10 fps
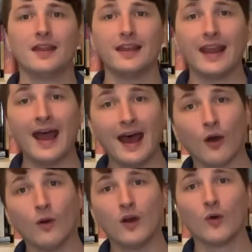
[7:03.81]

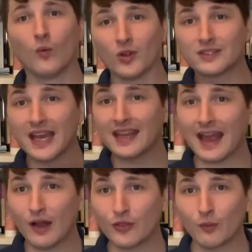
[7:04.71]
Now, we'll take
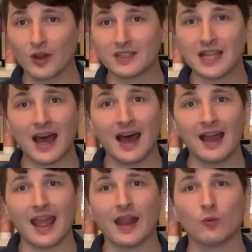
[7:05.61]
out the word ta
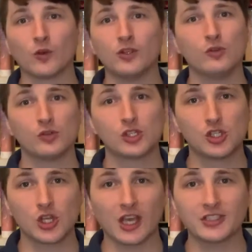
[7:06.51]
and we'll use
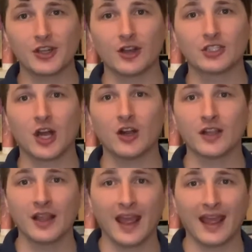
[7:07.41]
just our
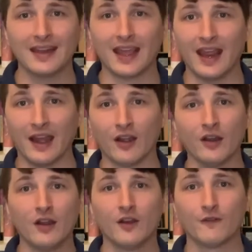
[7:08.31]
tongue and air
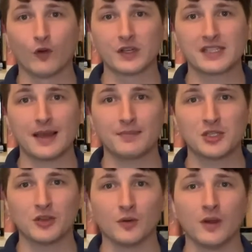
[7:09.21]
for step
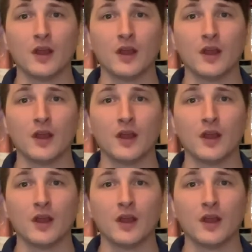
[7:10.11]
2.